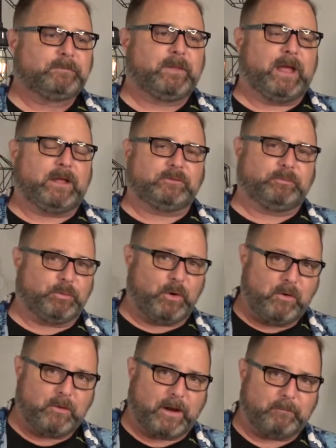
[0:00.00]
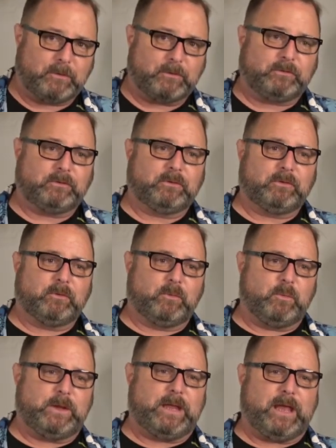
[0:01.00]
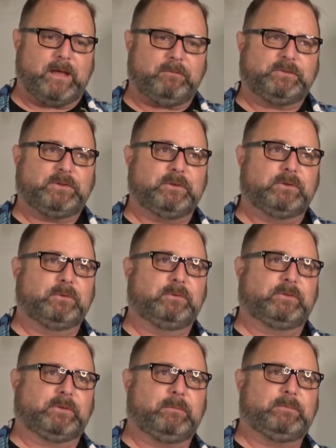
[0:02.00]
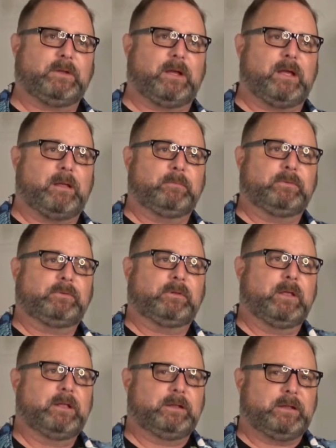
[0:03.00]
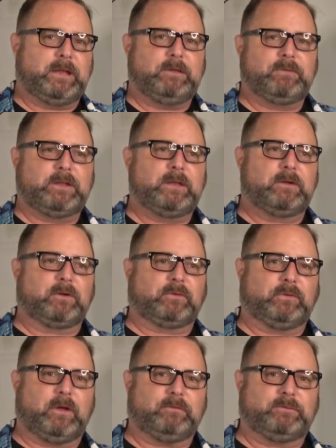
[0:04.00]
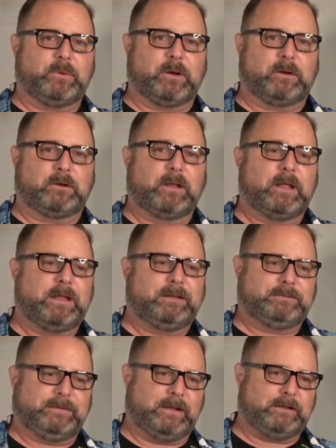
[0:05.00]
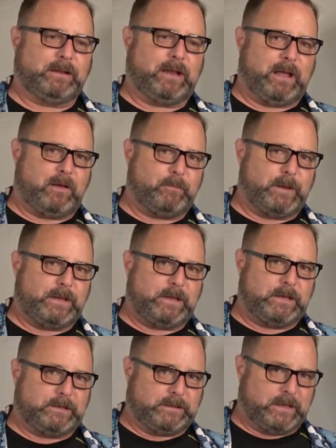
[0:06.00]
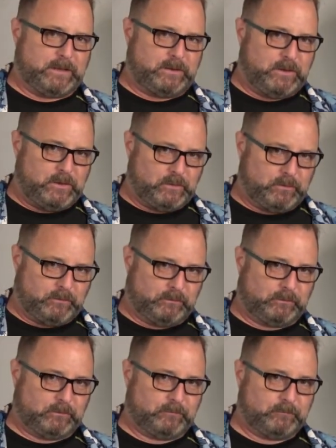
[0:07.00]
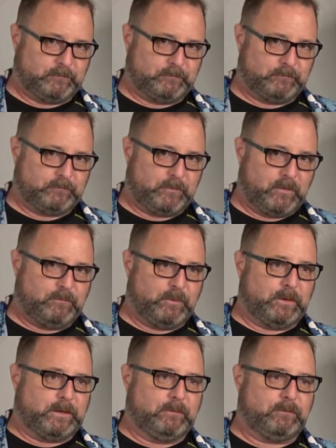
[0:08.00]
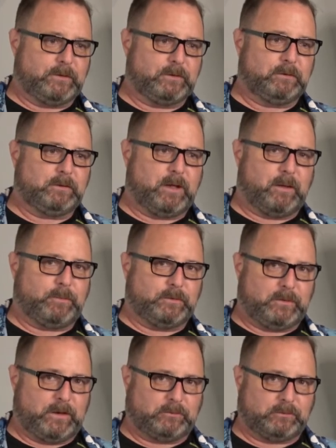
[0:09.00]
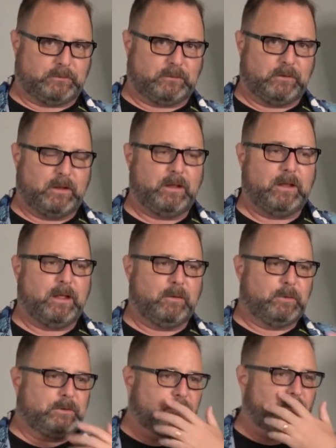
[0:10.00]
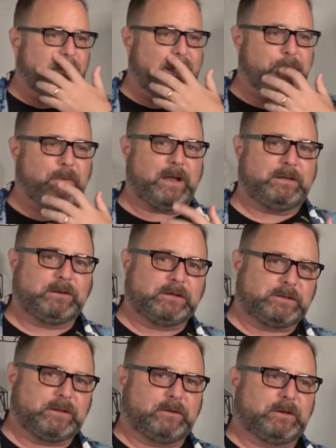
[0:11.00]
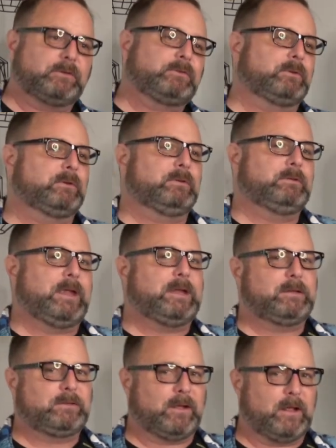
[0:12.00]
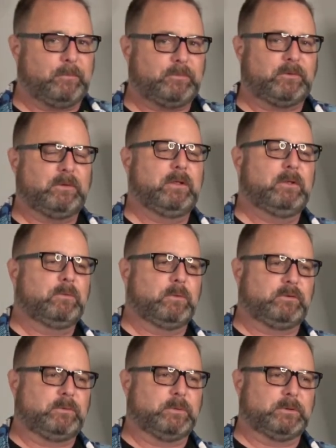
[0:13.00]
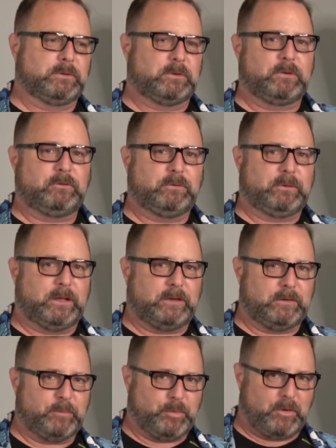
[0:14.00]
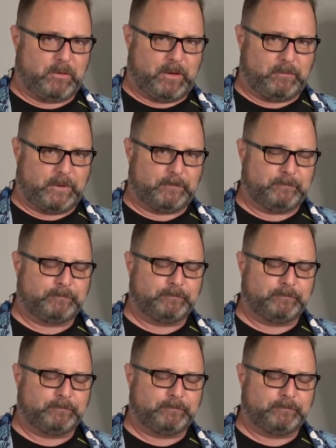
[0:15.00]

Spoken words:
as programmers, we have to sometimes, even in our software, tell it how many it can use for a given computation. And we do that by declaring certain data types, which you will learn as you get into programming.